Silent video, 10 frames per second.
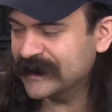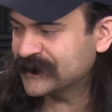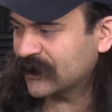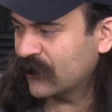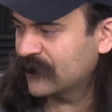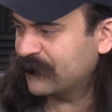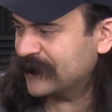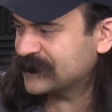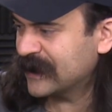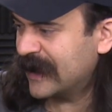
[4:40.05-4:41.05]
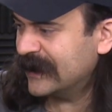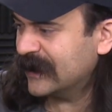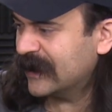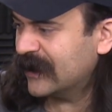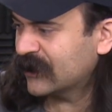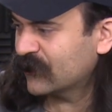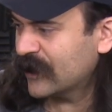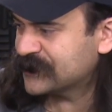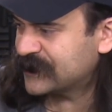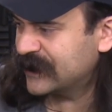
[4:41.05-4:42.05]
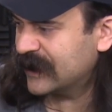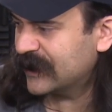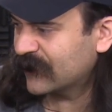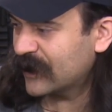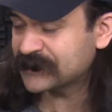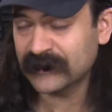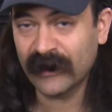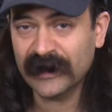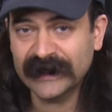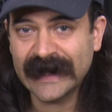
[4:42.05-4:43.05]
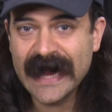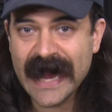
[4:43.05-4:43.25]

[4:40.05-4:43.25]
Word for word: is the current best line uh, across the uh, across the market.